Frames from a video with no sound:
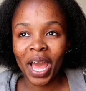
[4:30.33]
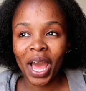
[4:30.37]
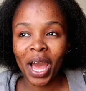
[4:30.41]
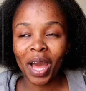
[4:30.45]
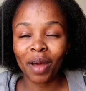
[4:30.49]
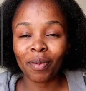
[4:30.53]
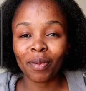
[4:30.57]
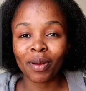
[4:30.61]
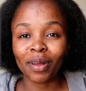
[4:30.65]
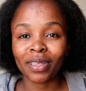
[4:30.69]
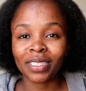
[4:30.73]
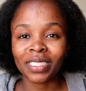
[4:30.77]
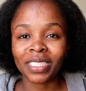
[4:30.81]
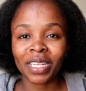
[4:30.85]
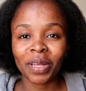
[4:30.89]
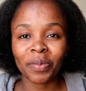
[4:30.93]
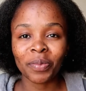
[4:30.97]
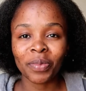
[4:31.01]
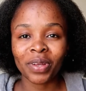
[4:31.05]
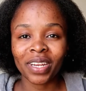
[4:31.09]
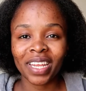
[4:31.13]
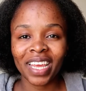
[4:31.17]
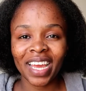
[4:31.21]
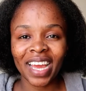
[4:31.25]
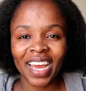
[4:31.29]
about
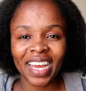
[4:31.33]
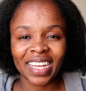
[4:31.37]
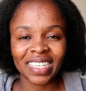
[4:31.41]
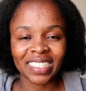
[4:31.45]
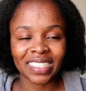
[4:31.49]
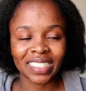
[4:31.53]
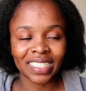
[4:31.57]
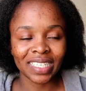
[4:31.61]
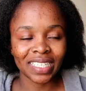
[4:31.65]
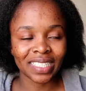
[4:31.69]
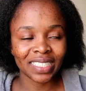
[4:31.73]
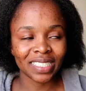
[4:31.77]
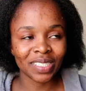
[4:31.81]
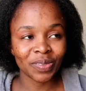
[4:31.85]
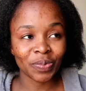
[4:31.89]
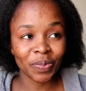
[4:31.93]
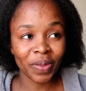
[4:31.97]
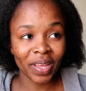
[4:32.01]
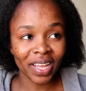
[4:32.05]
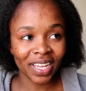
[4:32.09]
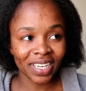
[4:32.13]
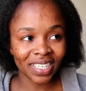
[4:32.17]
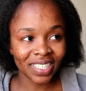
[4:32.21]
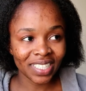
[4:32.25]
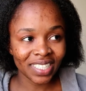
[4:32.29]
somebody I had just
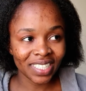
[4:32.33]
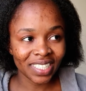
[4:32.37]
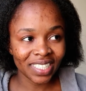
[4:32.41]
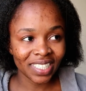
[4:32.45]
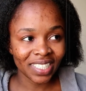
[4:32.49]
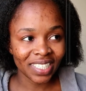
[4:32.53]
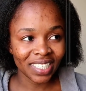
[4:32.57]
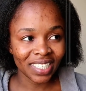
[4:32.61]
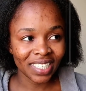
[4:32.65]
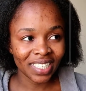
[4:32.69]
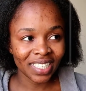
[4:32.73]
met.